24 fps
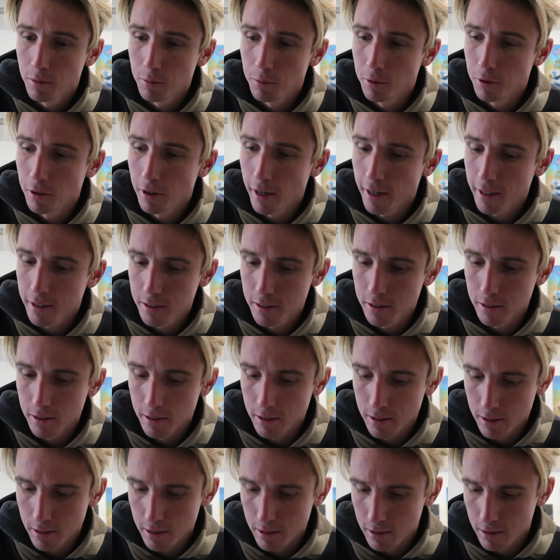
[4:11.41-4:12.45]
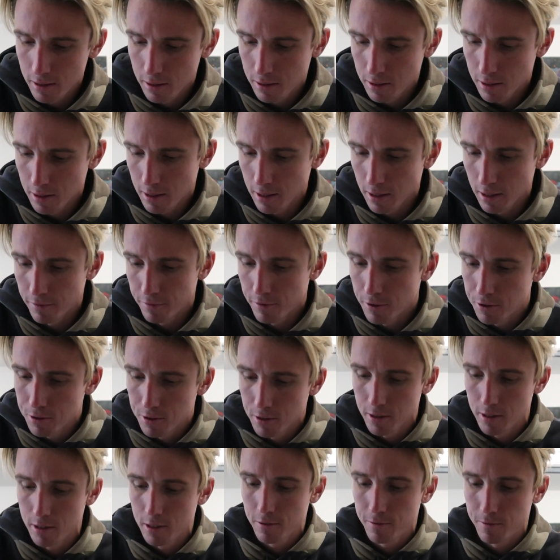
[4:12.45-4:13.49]
were actually thinking of
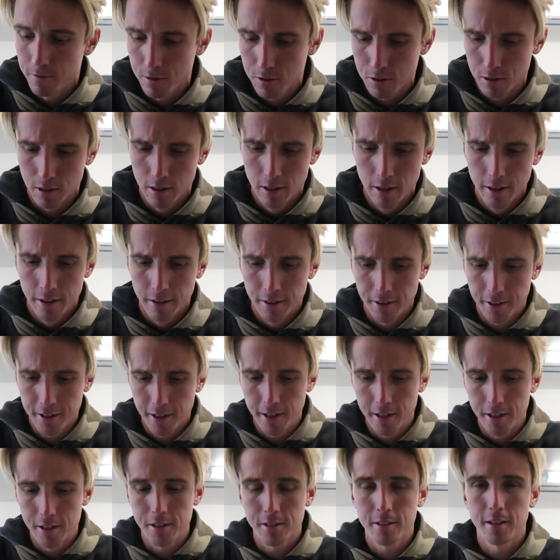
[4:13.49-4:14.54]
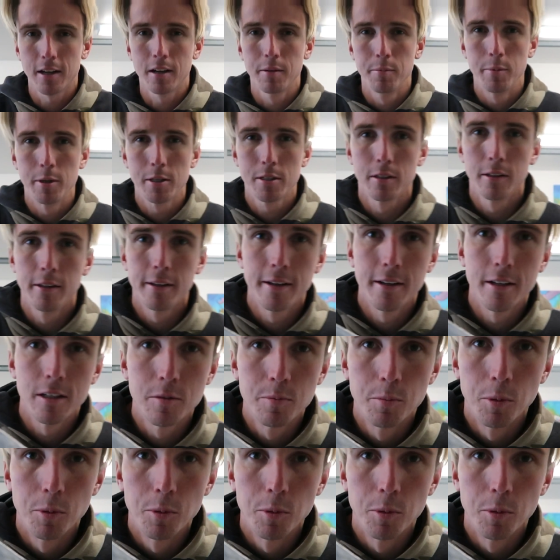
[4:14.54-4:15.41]
using these. They're kind of just like a miscellaneous